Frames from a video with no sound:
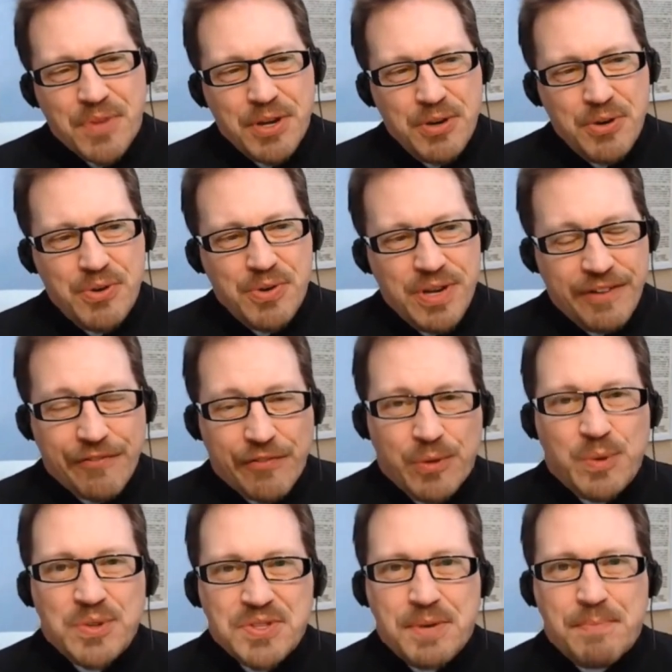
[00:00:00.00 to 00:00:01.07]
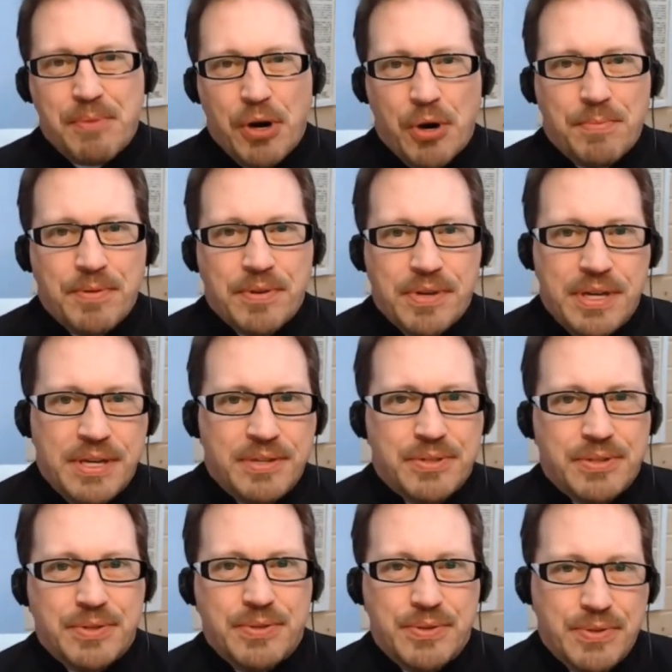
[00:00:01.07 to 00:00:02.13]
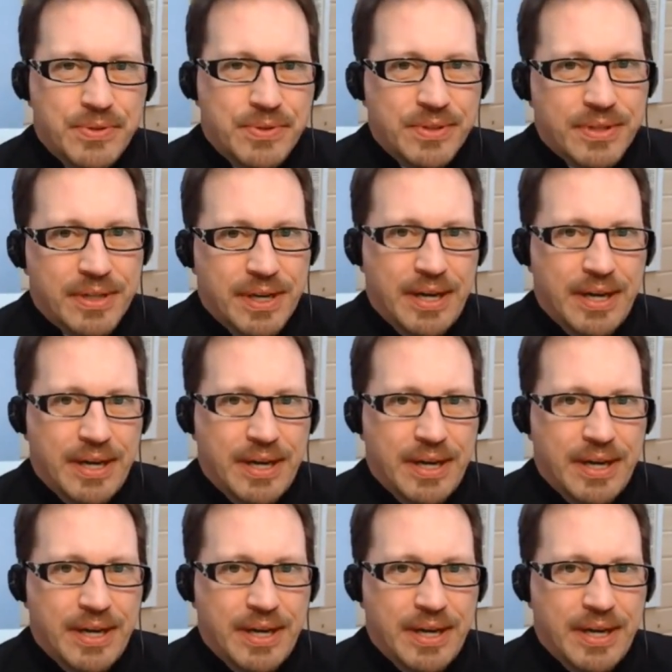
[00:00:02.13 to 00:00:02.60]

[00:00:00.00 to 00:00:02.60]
who influenced the Pope into